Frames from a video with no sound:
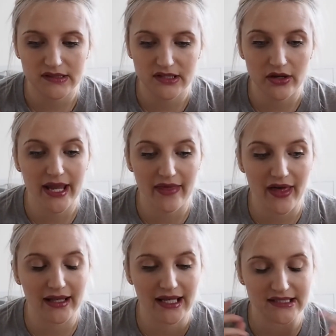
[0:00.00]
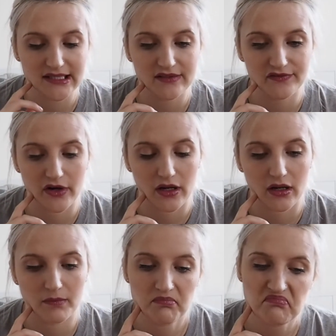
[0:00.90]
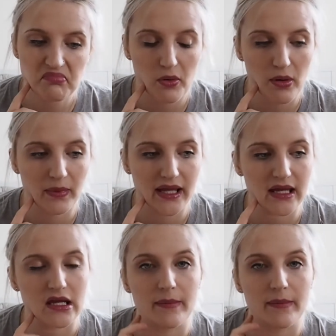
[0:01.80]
So yeah, that lasted for probably